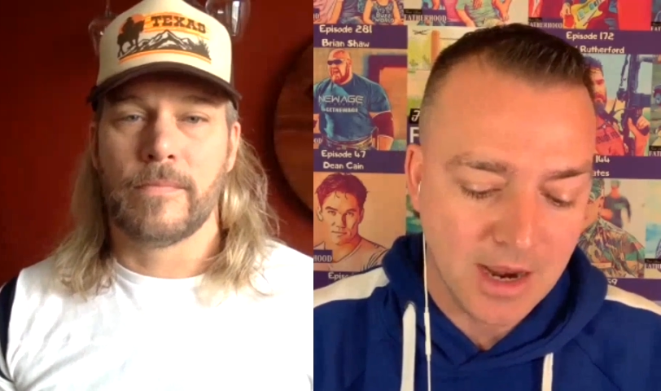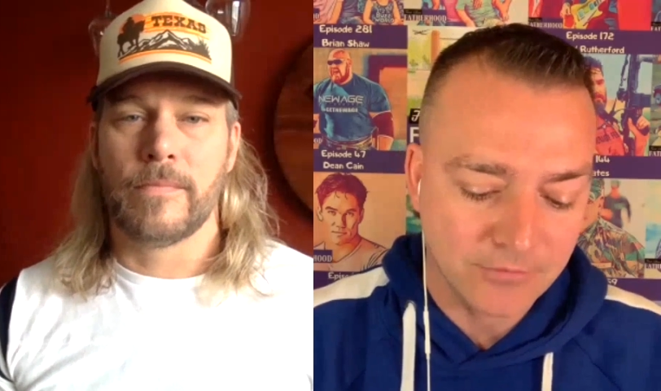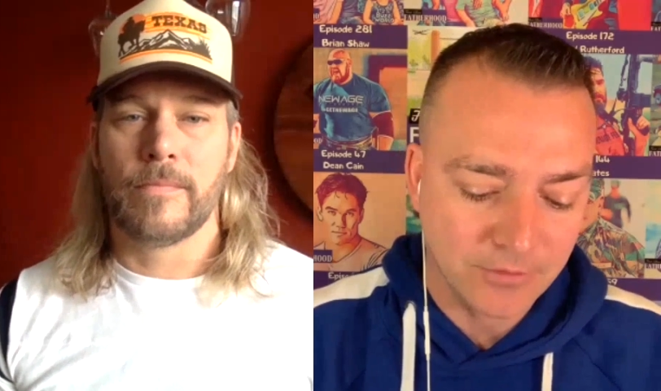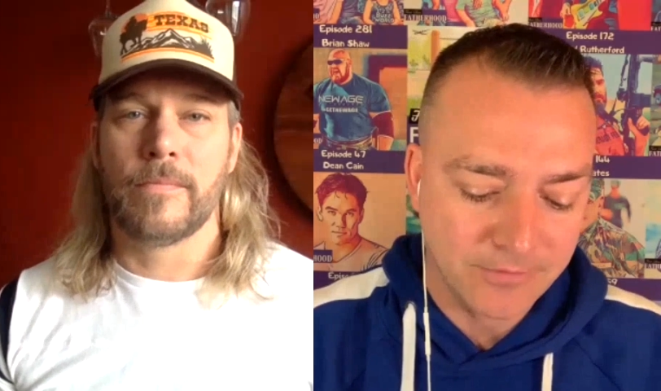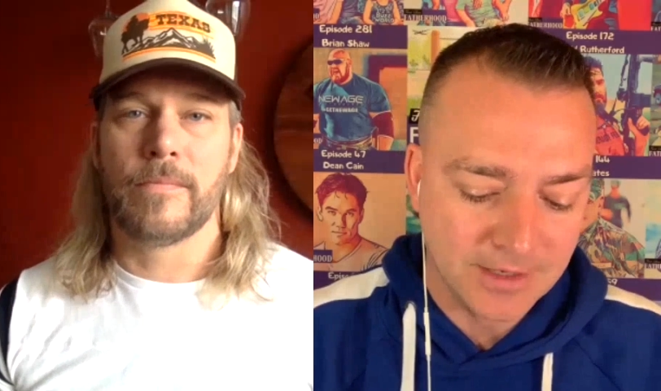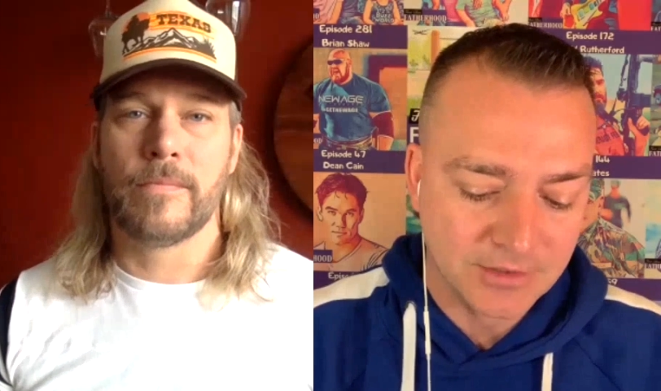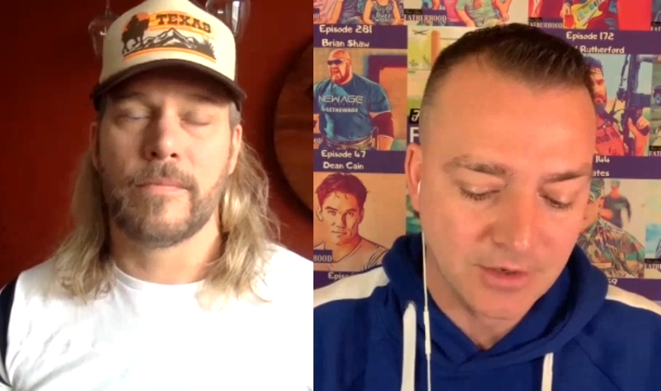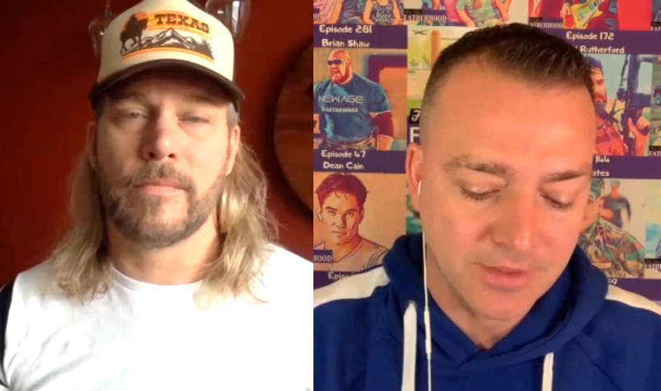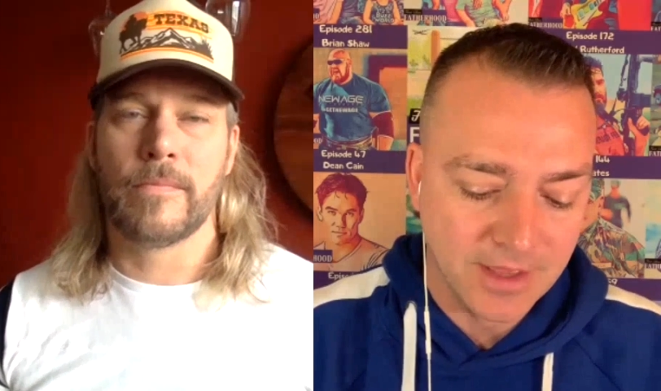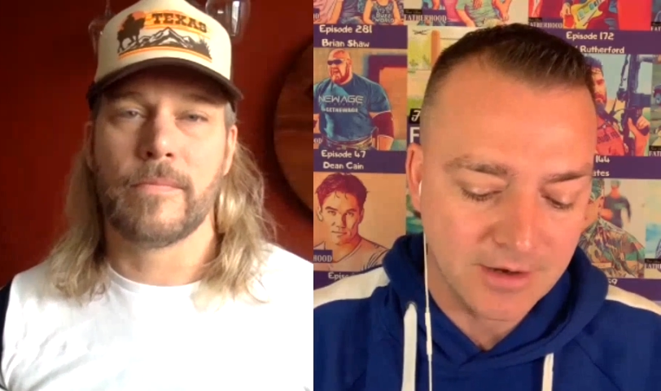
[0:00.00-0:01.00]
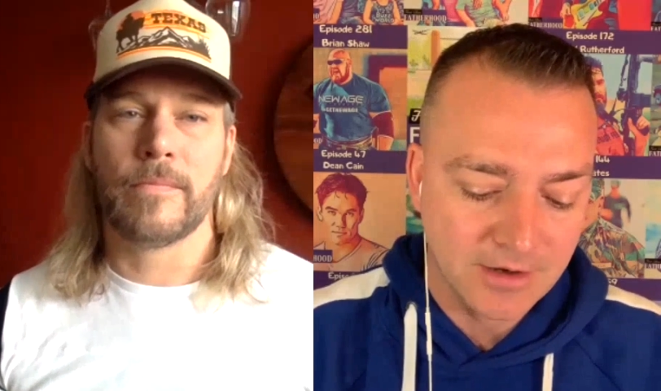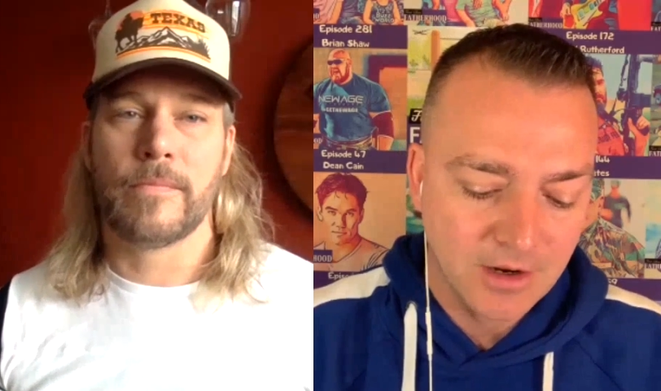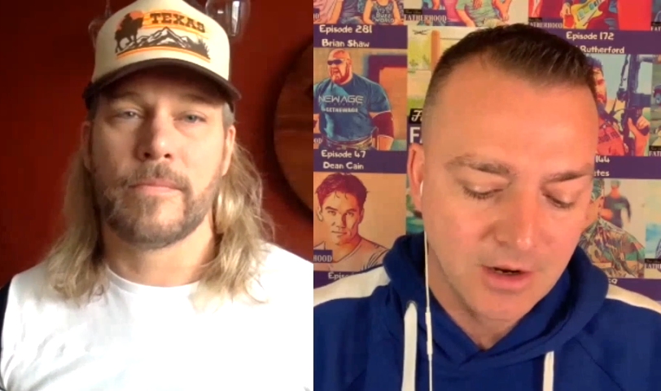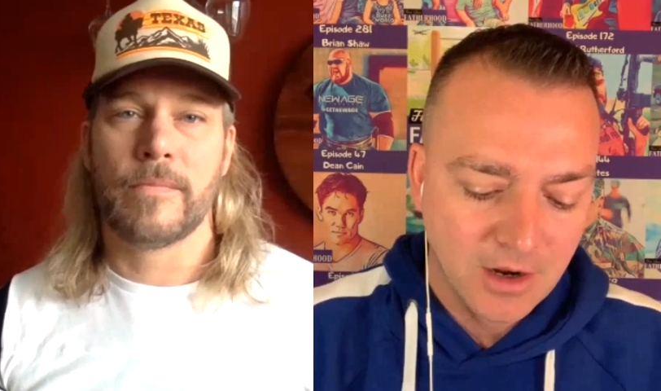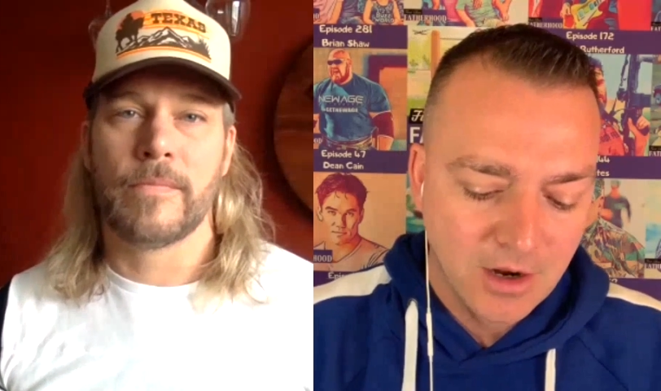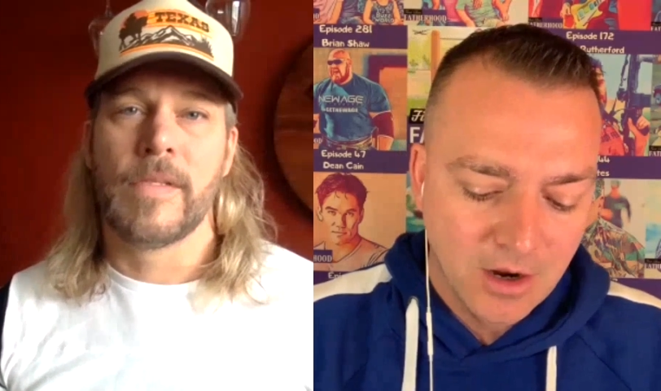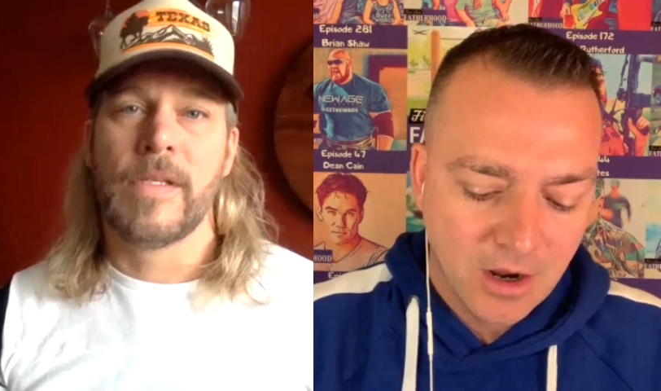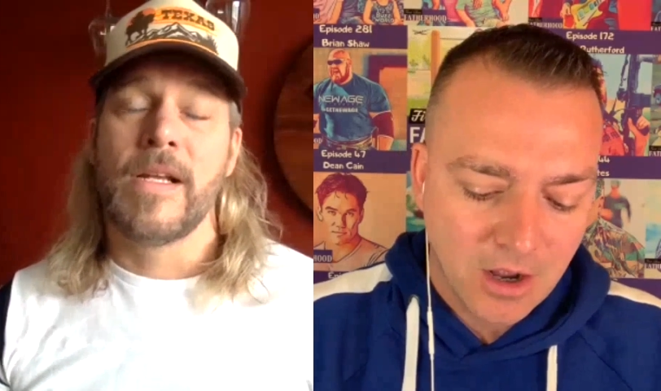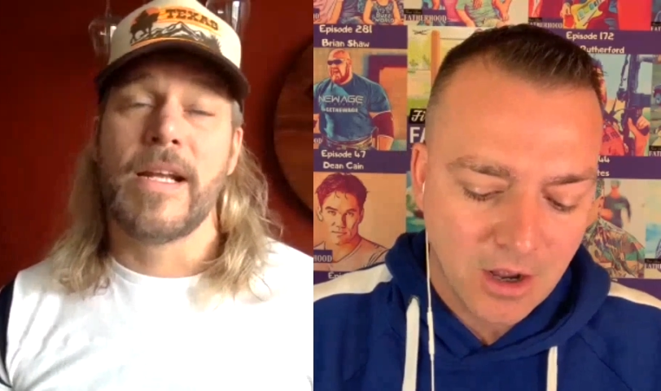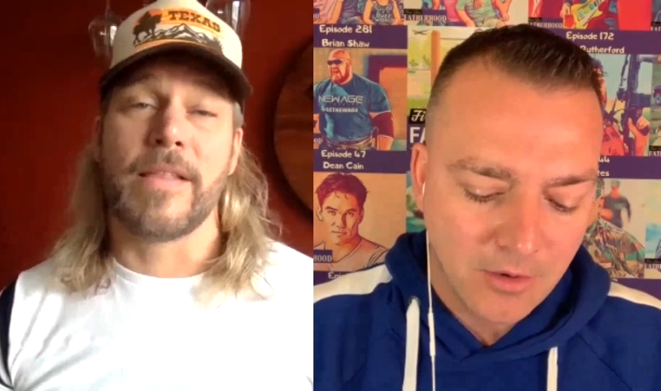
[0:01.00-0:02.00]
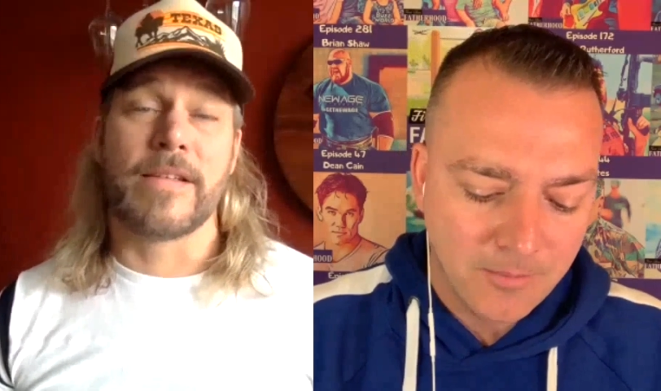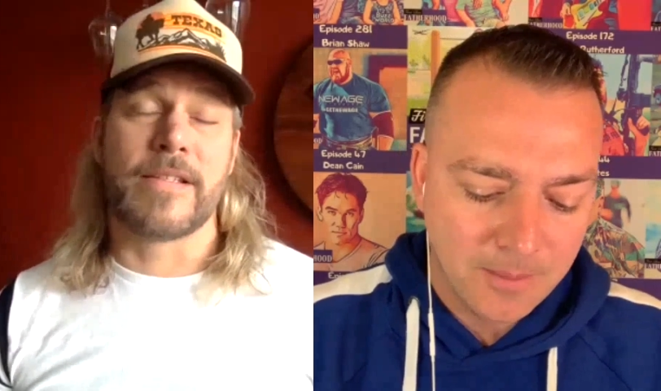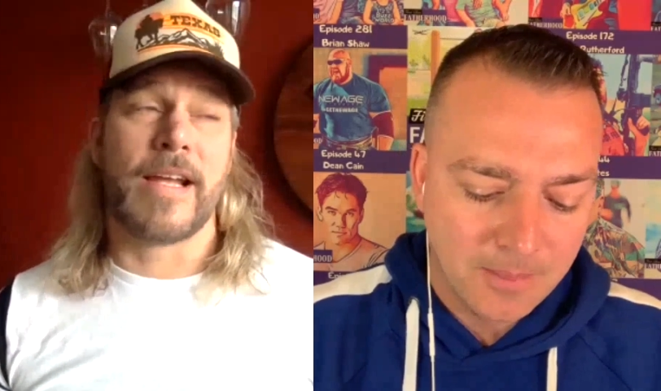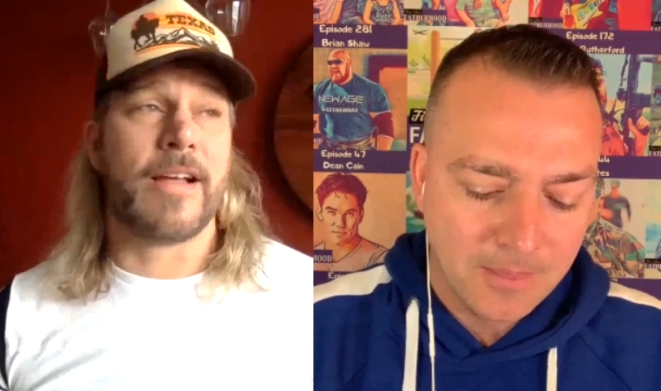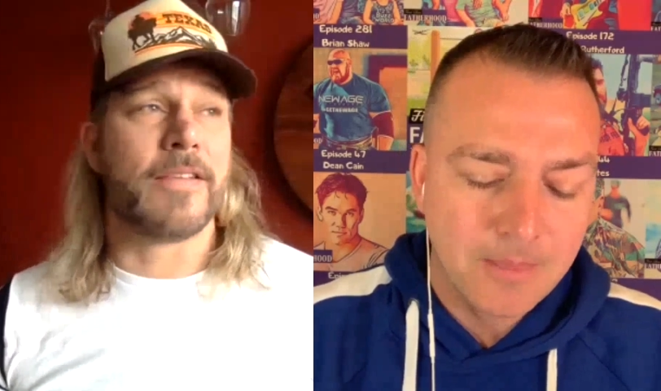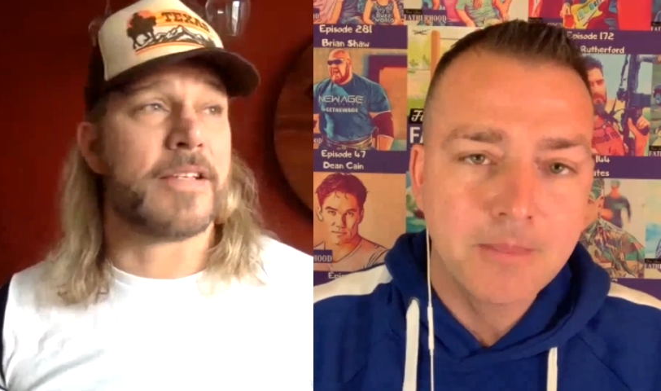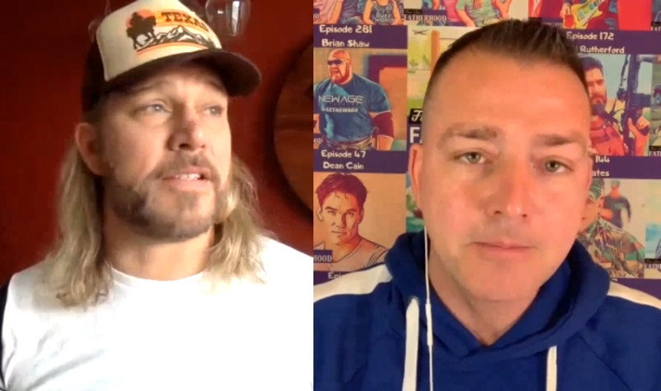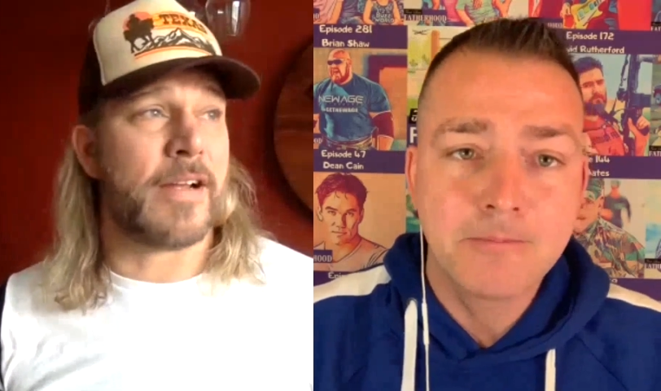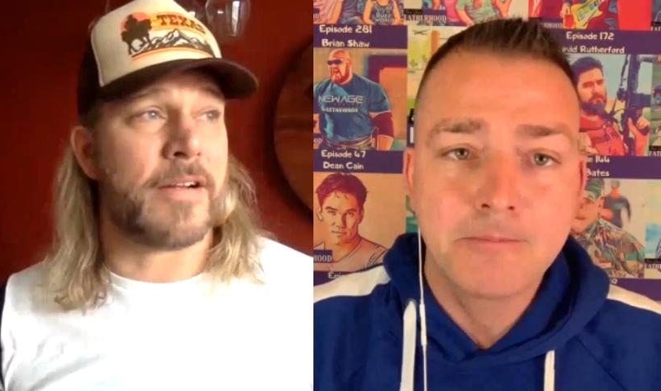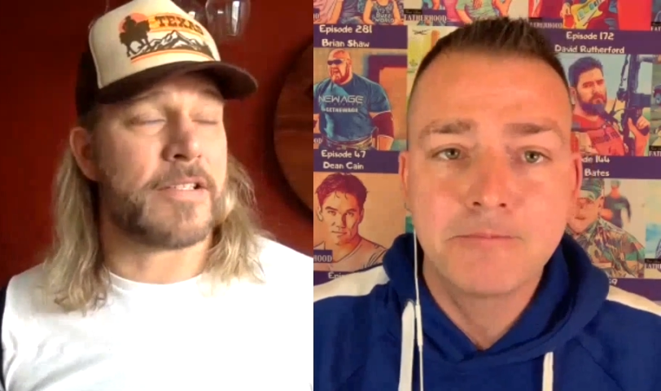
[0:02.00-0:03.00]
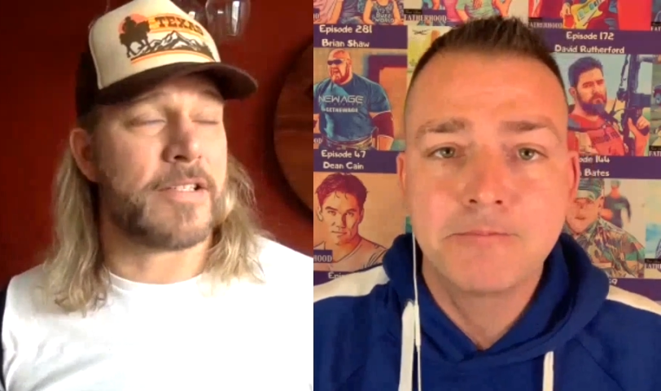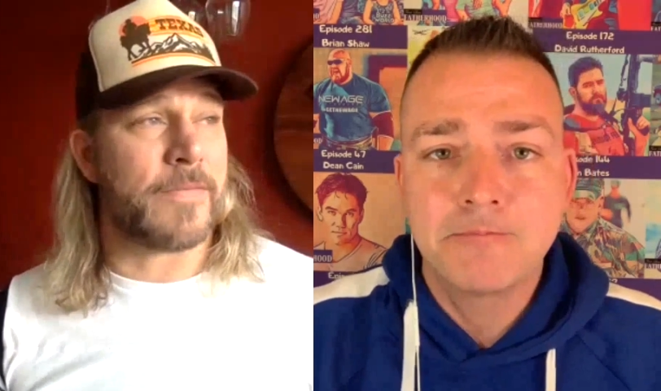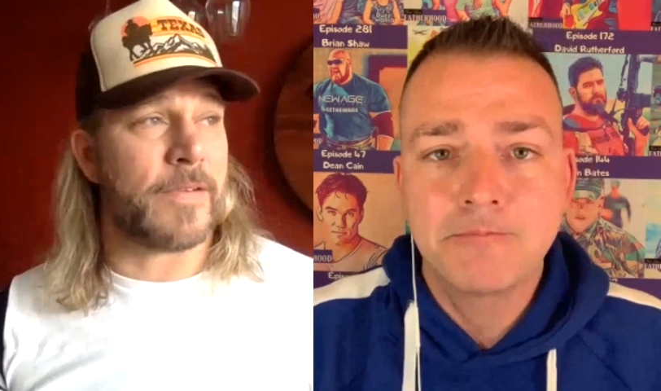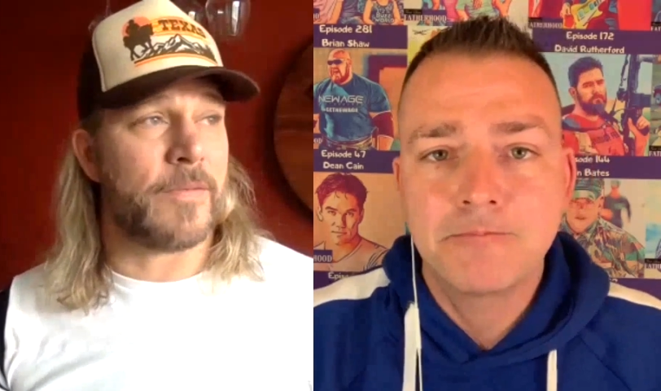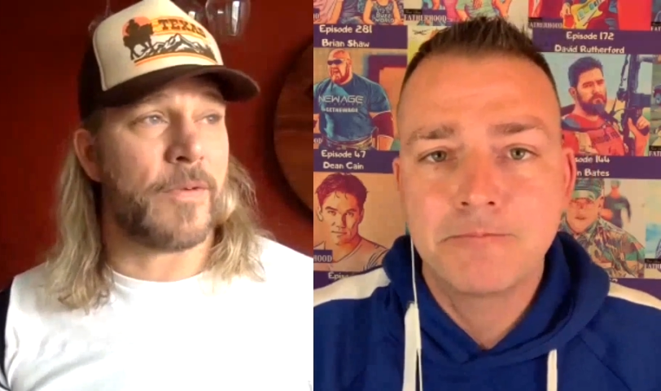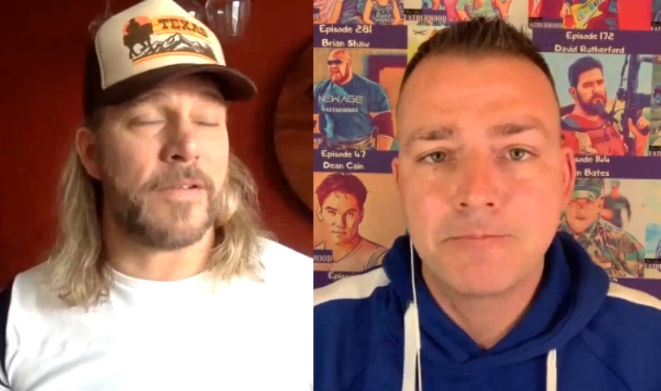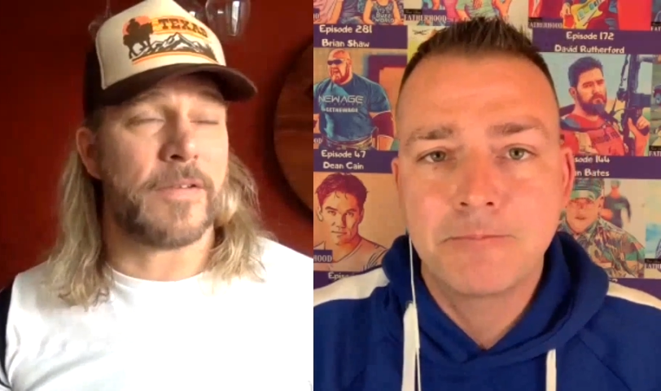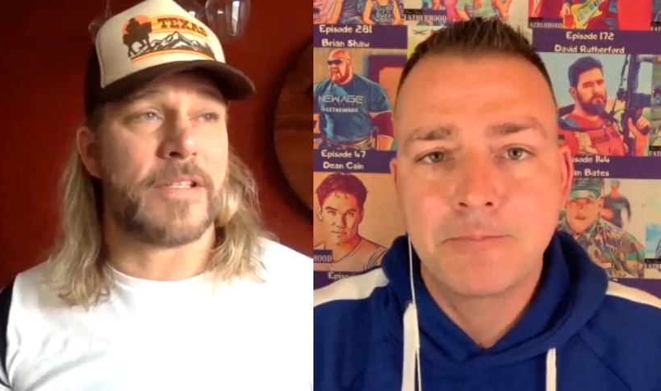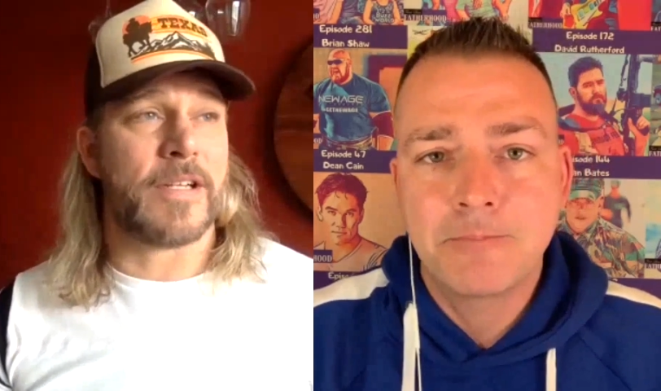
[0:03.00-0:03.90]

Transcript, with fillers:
Speaker 1: the after effects of that.
Speaker 2: Um, yeah, this um, town, this town, is definitely one of those